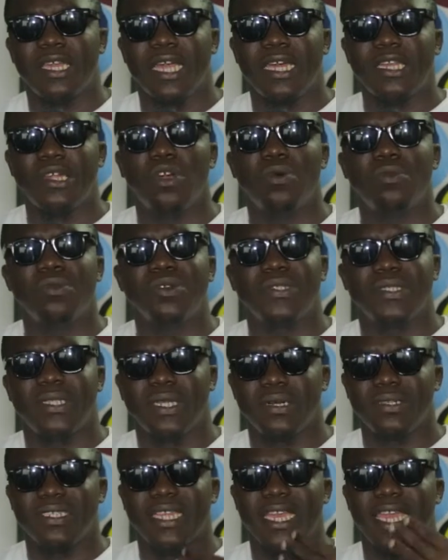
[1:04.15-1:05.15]
you can almost
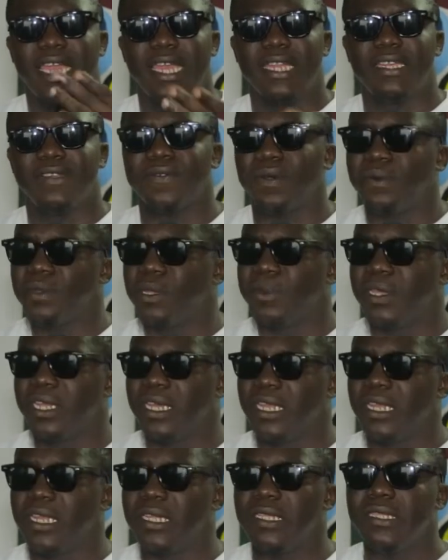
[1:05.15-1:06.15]
tell the end from the
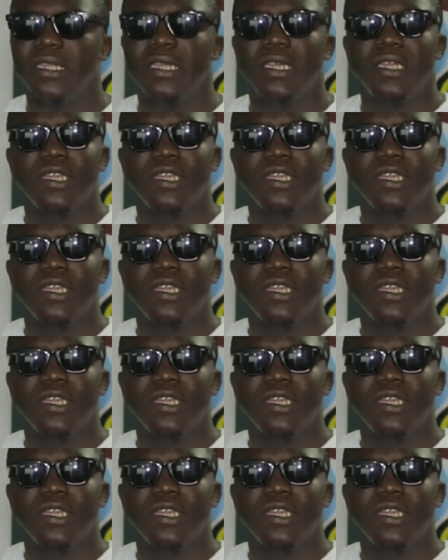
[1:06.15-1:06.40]
beginning.